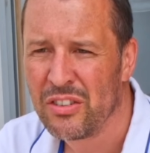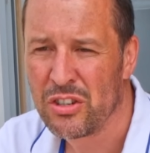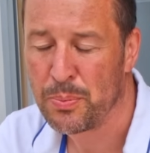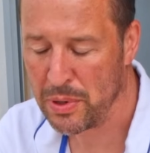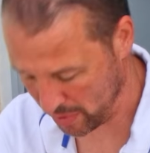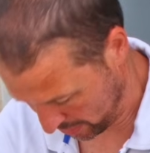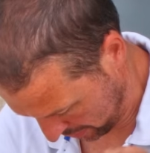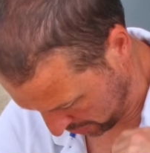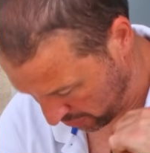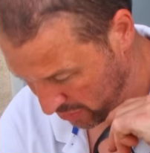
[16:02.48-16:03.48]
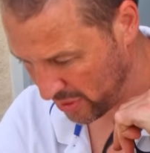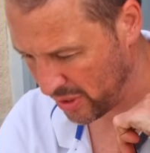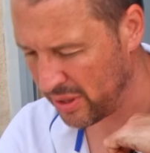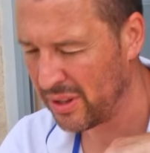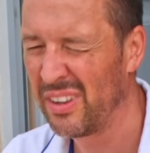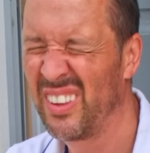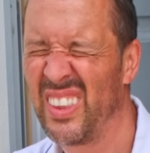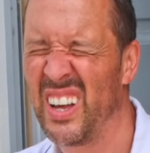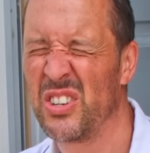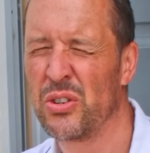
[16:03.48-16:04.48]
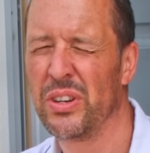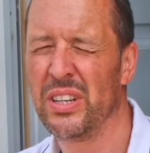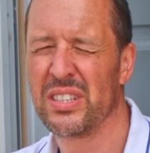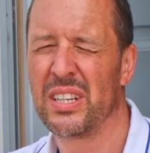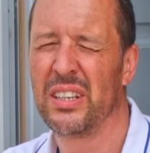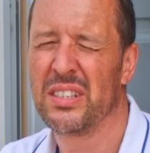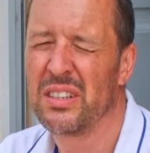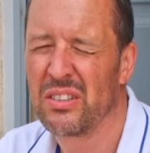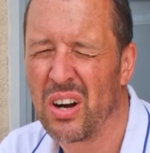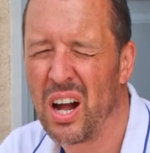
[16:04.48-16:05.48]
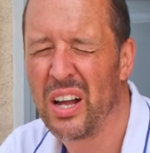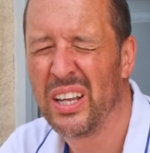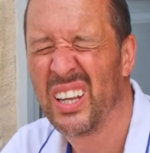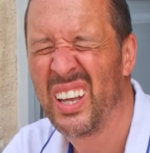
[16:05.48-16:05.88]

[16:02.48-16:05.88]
Just been around the corner. That joint still isn't dry.